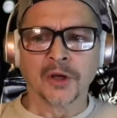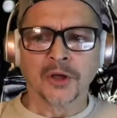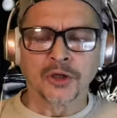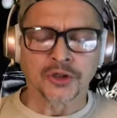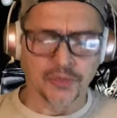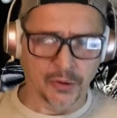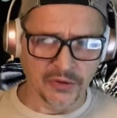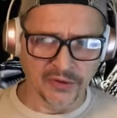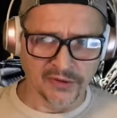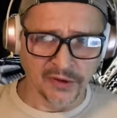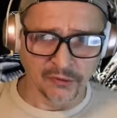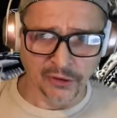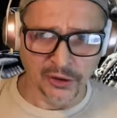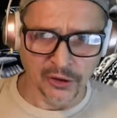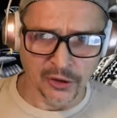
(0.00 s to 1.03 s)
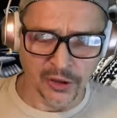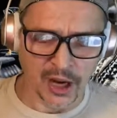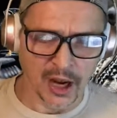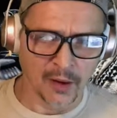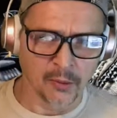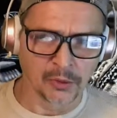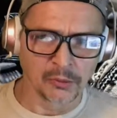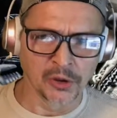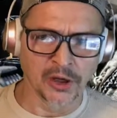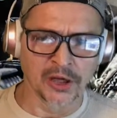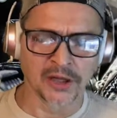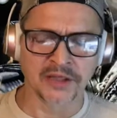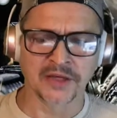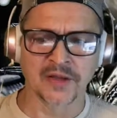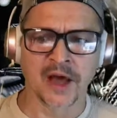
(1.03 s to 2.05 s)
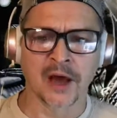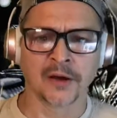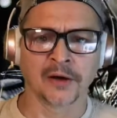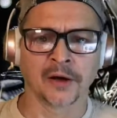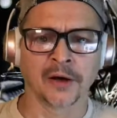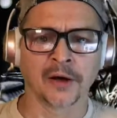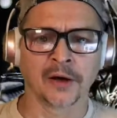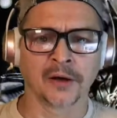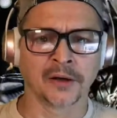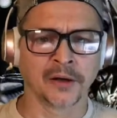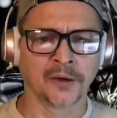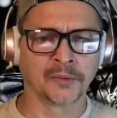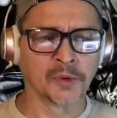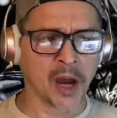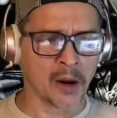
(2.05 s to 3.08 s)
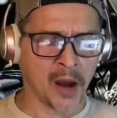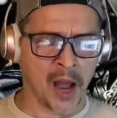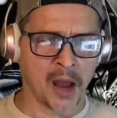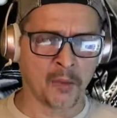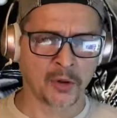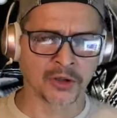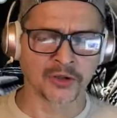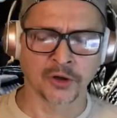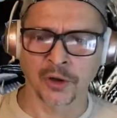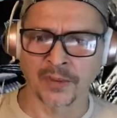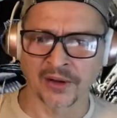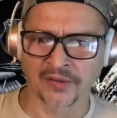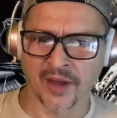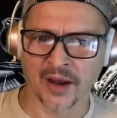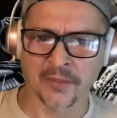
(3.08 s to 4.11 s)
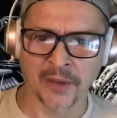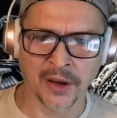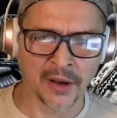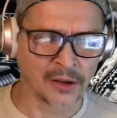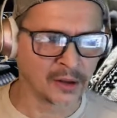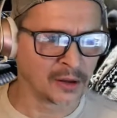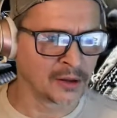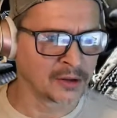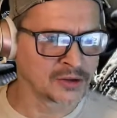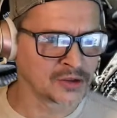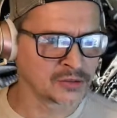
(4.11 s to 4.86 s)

supposedly a really good guy. We'll, we'll get into that. Uh, I want to talk about that, man. Uh,